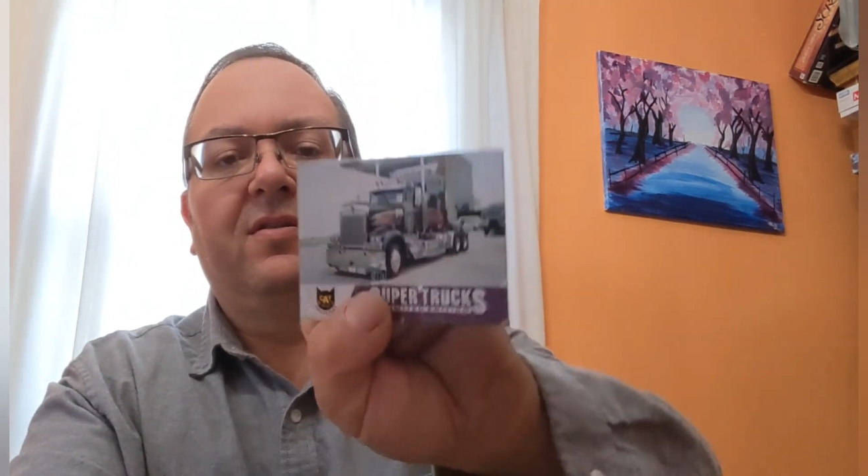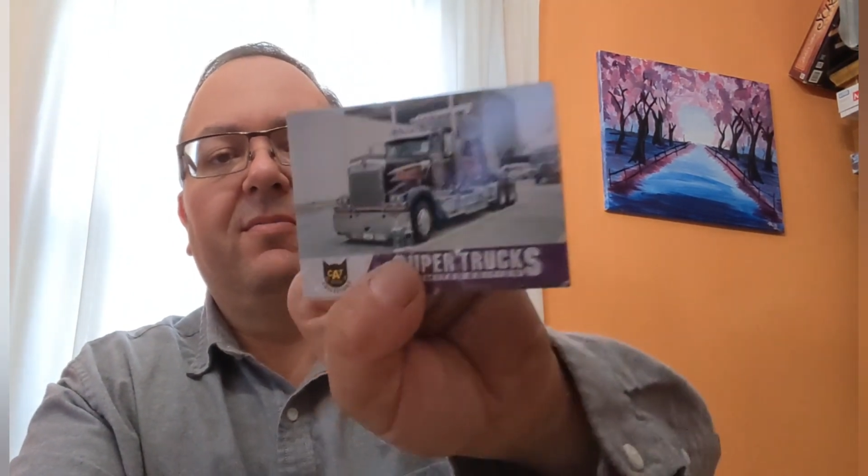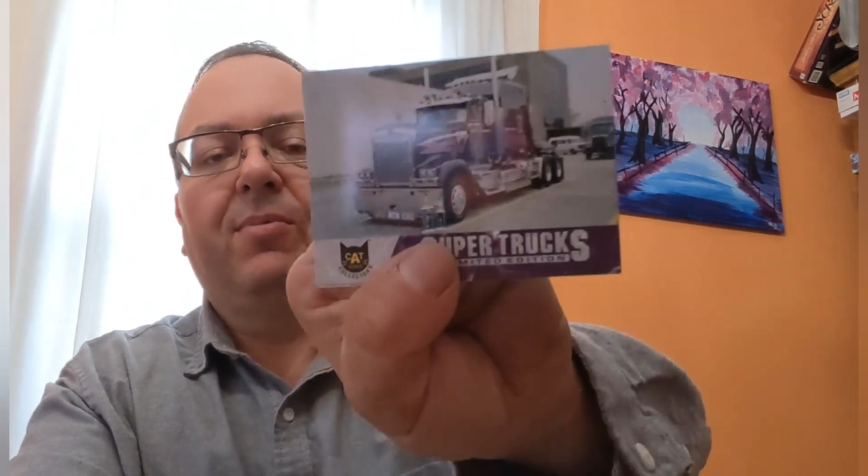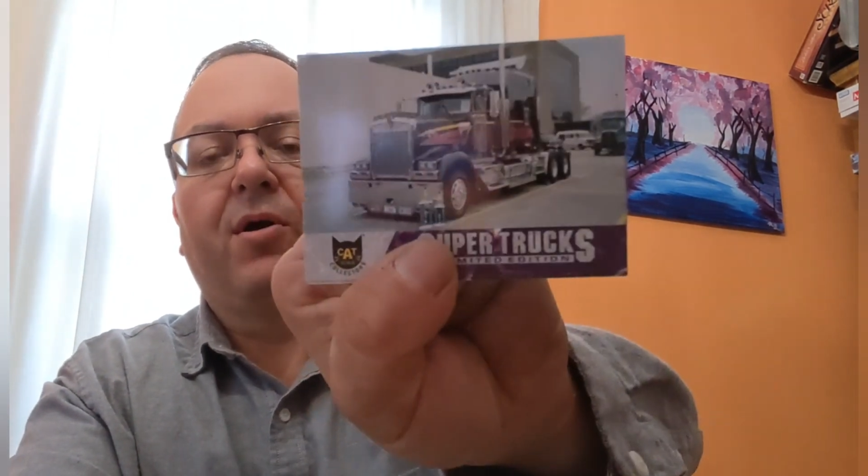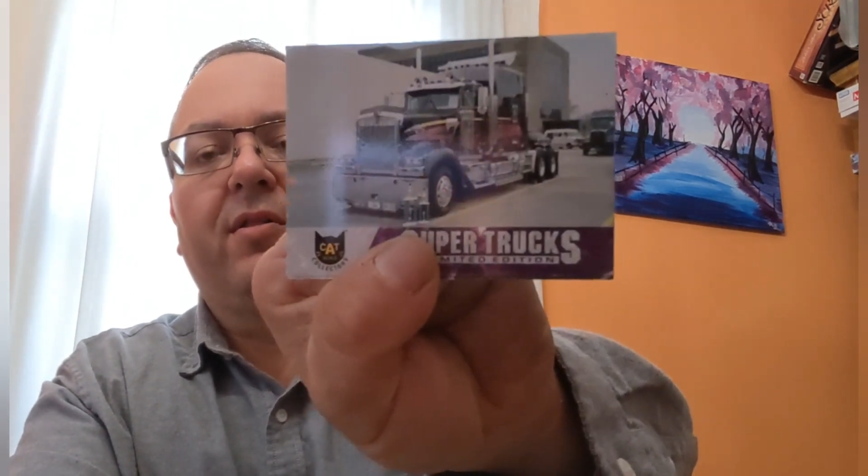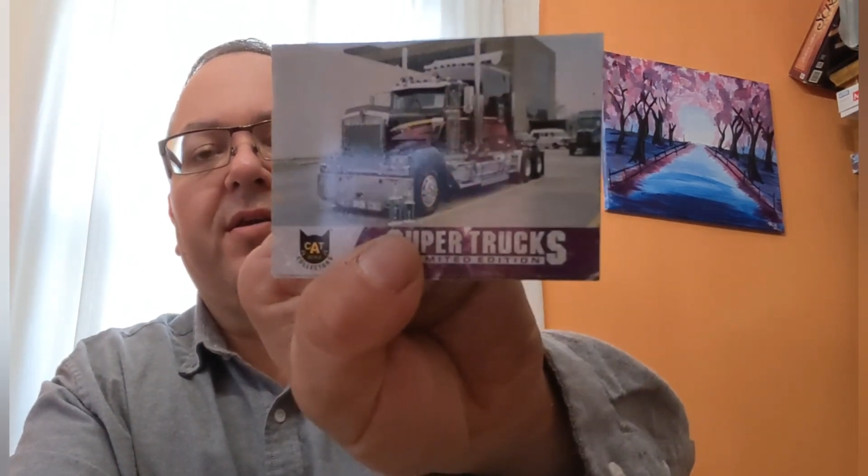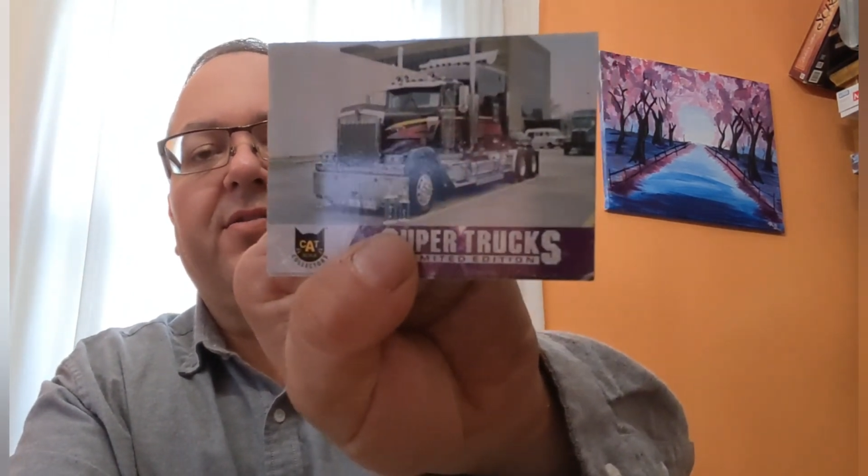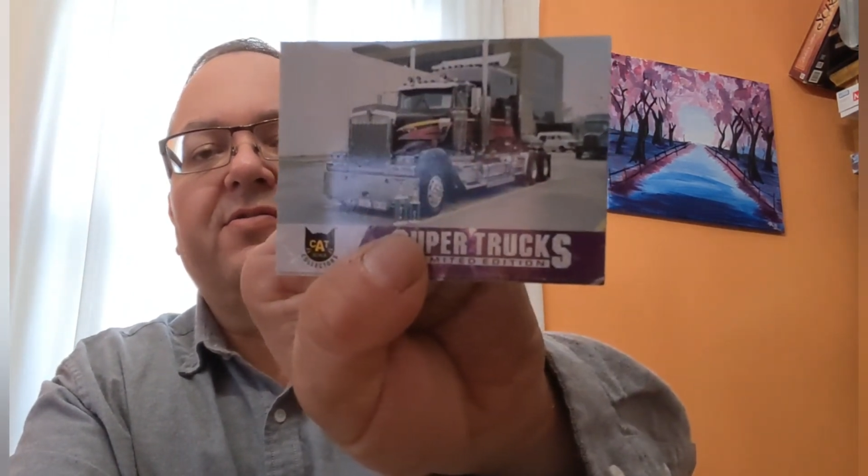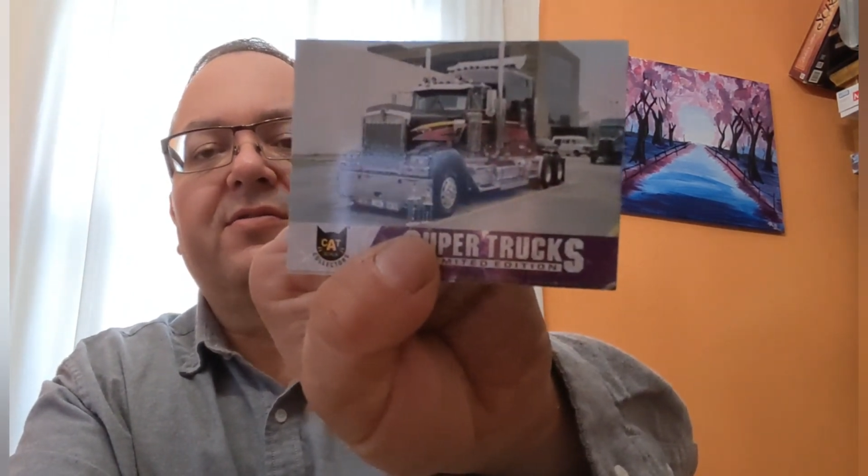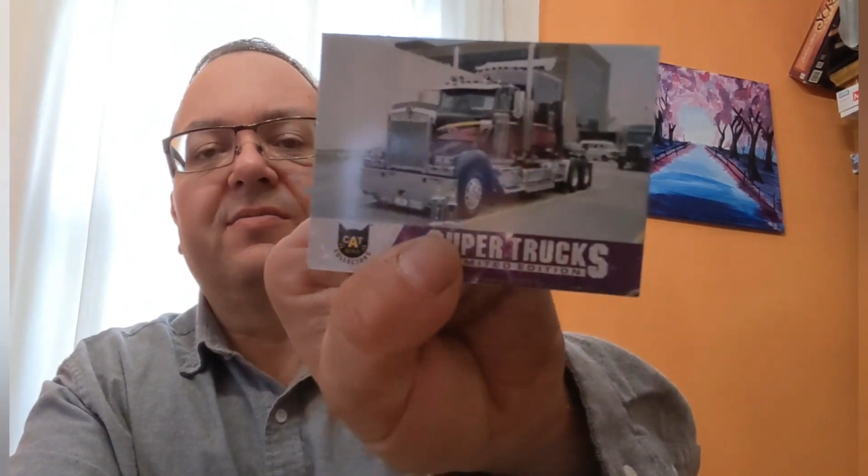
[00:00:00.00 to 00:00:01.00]

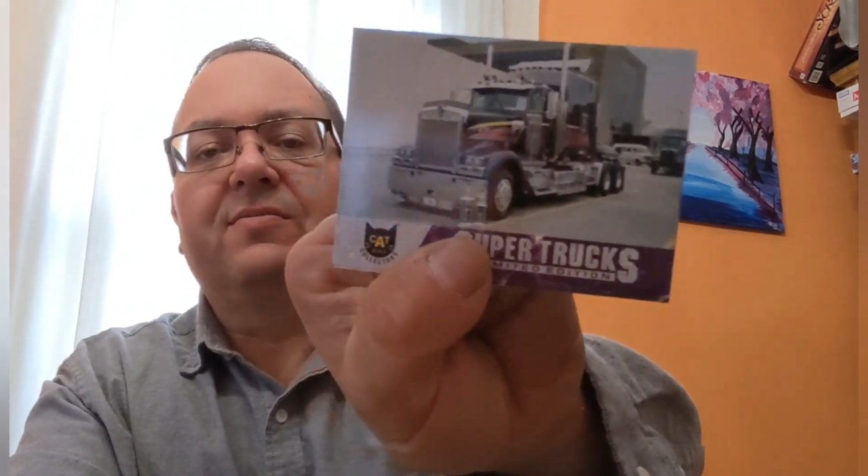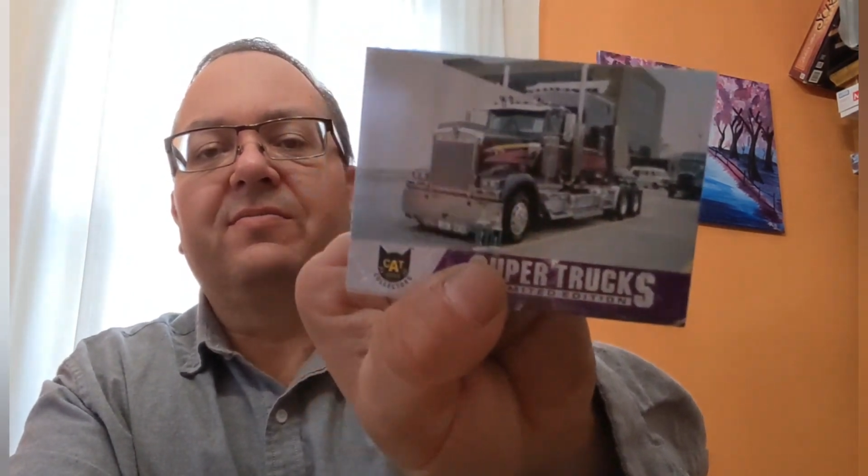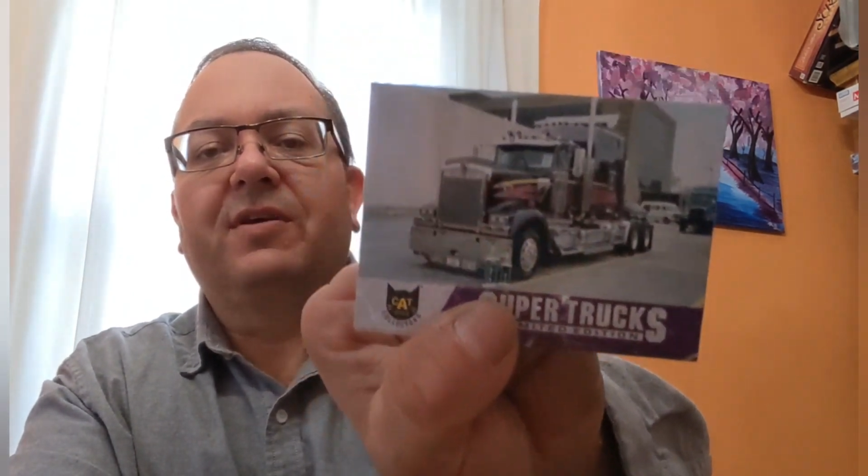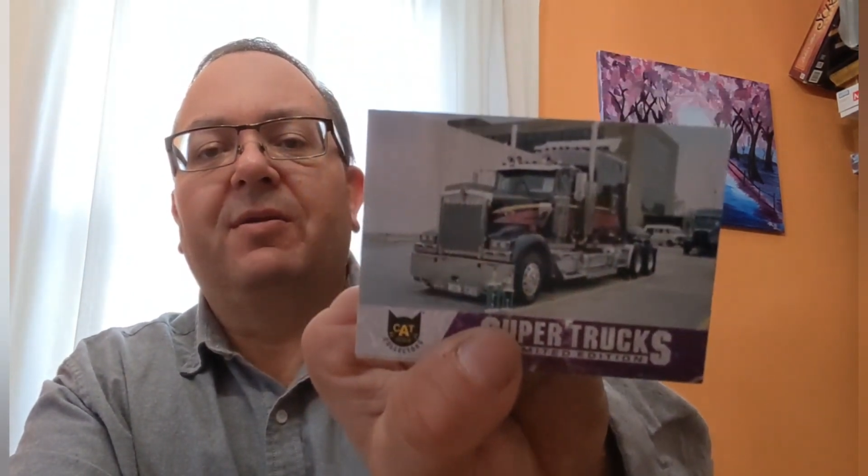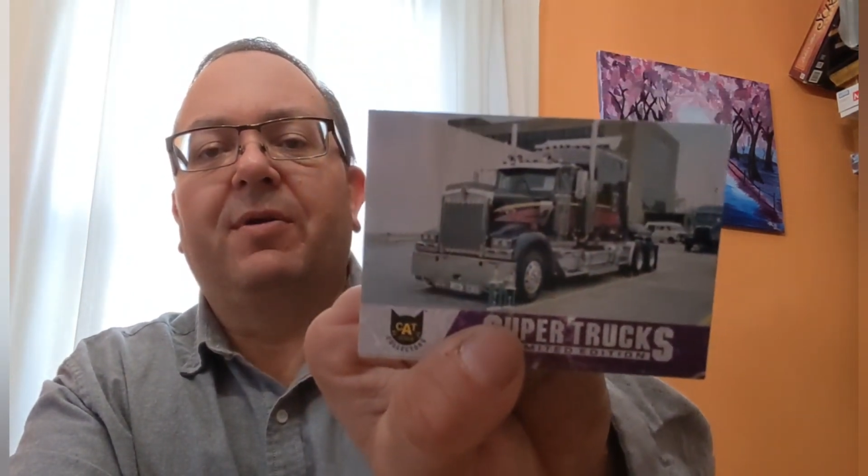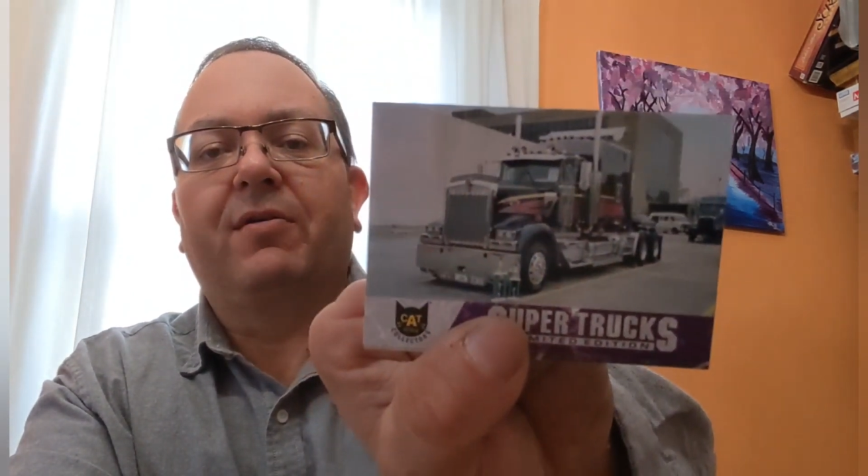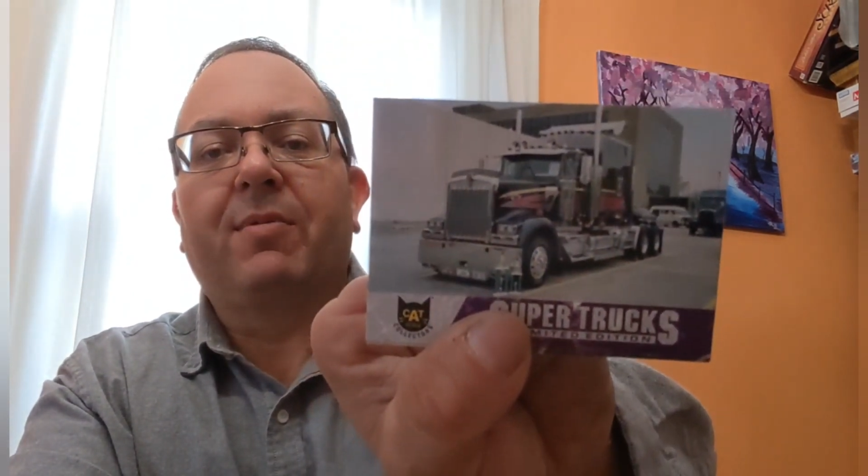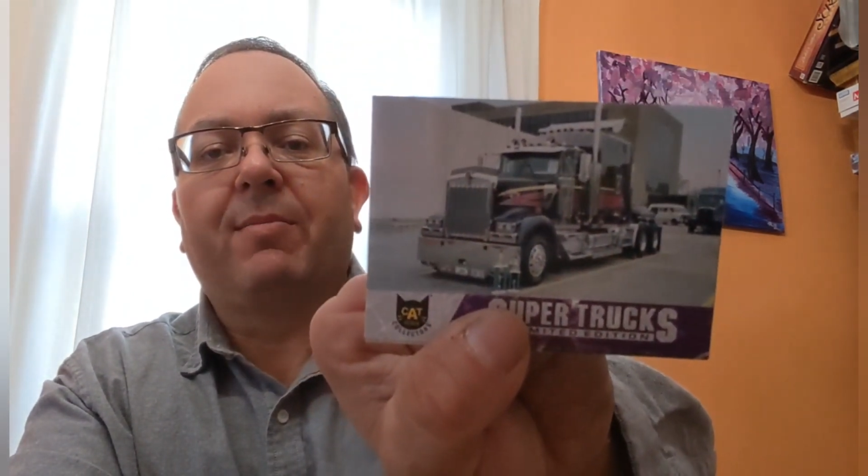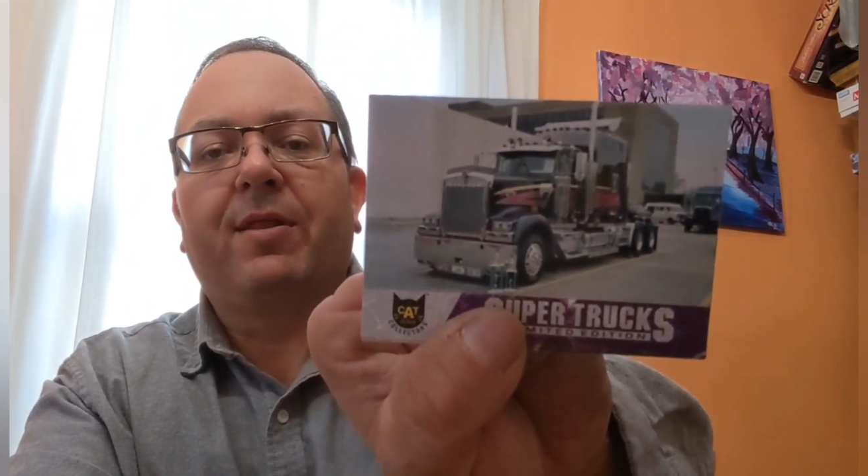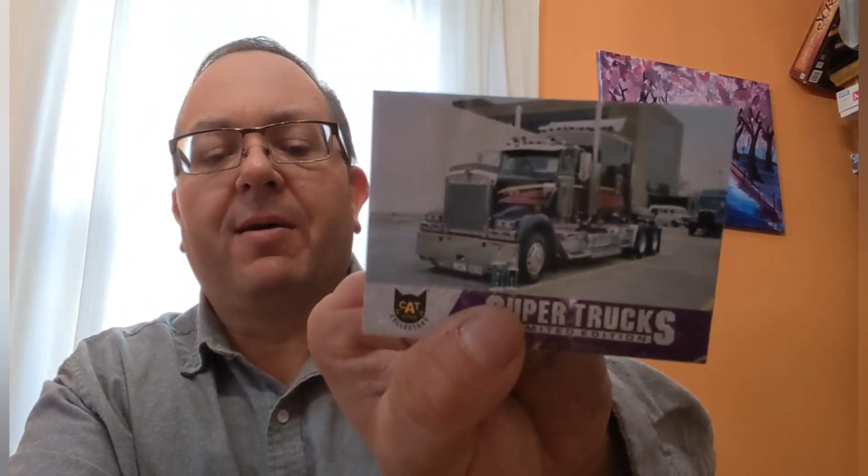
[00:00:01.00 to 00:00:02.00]
Bartleys. Anybody
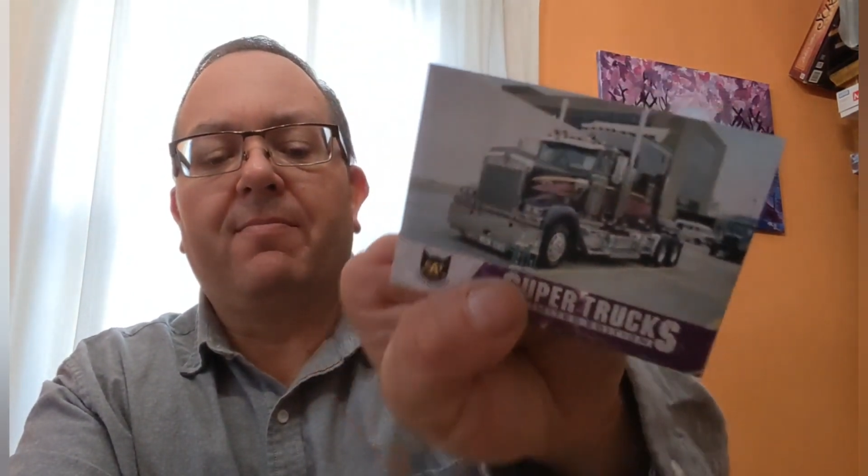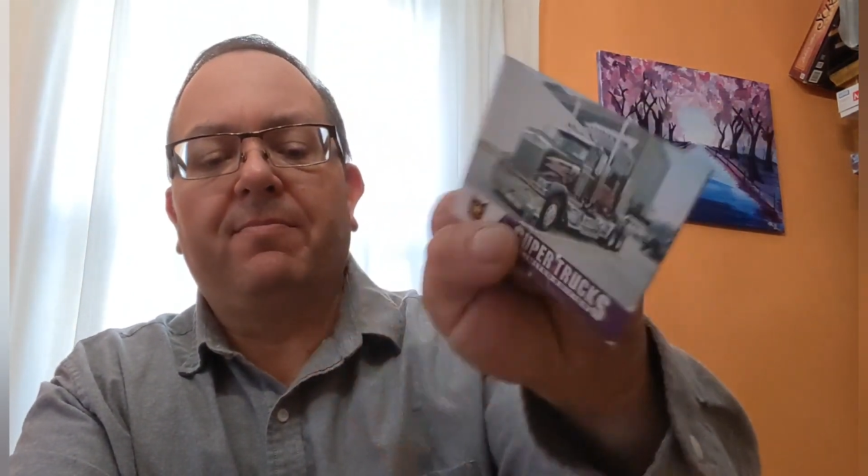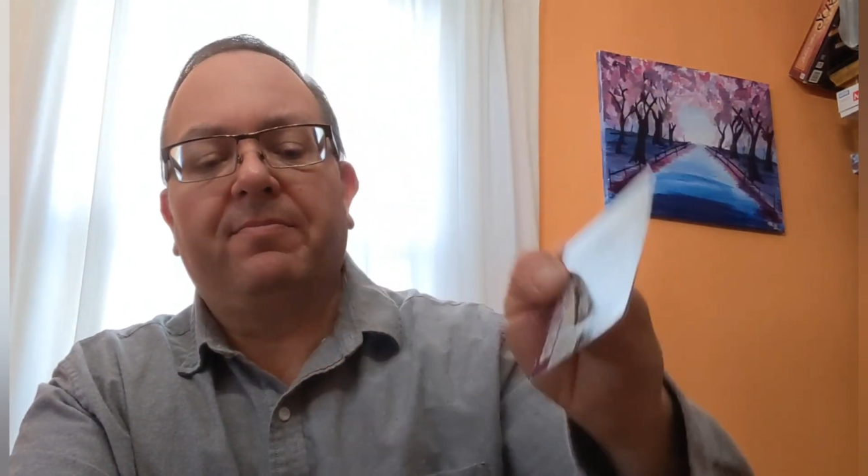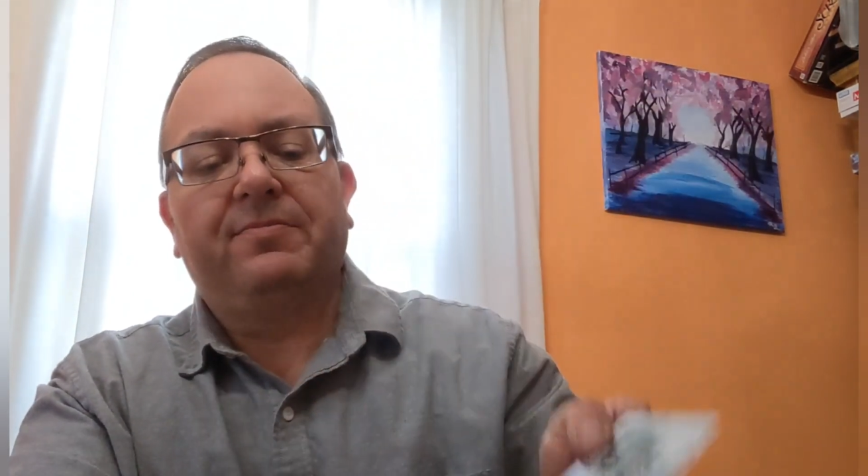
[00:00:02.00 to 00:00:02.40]
remember them?